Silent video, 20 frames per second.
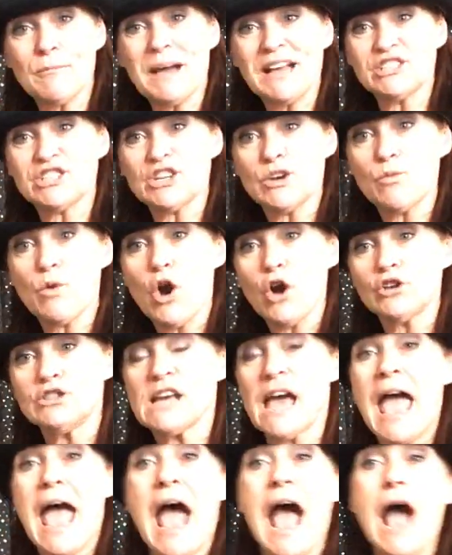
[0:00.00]
the magic
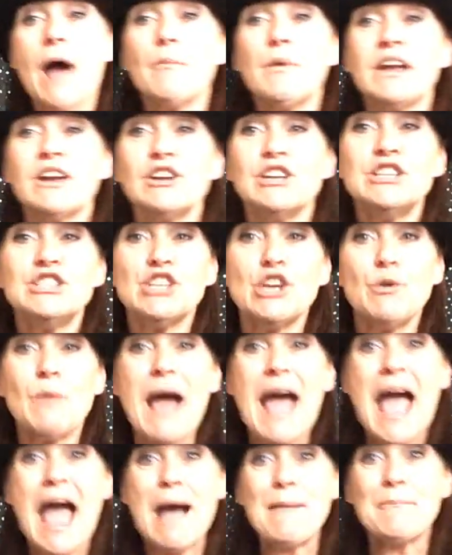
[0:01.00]
wand and we're going to do
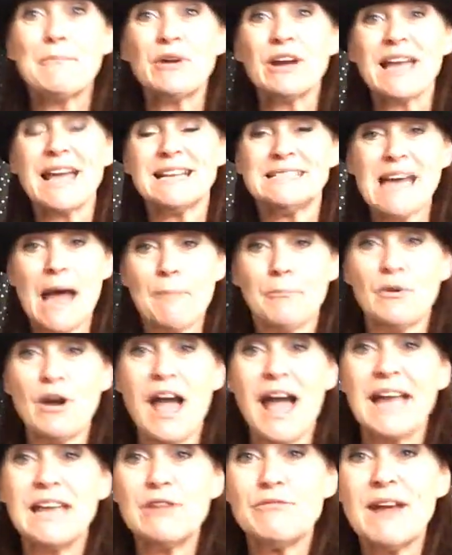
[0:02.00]

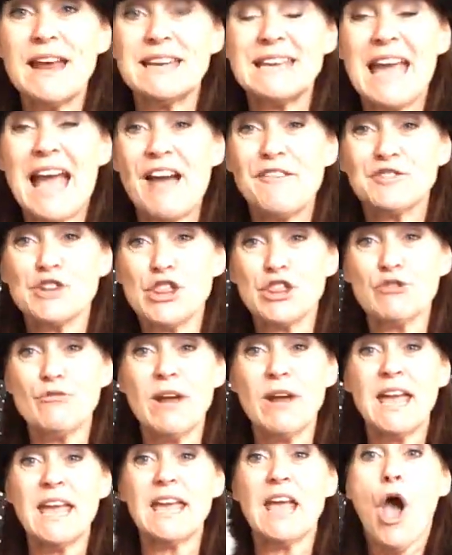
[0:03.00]
abracadabra. Are you ready? After
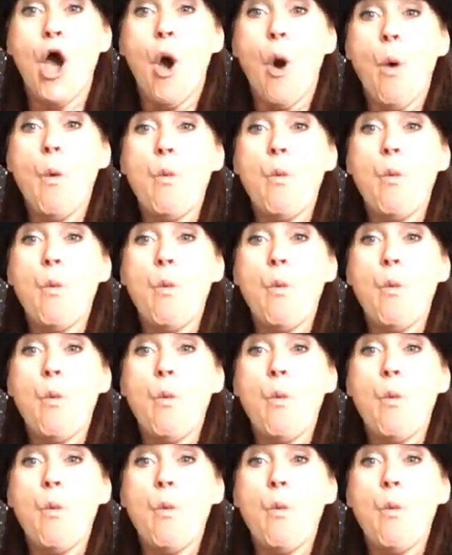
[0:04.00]
three.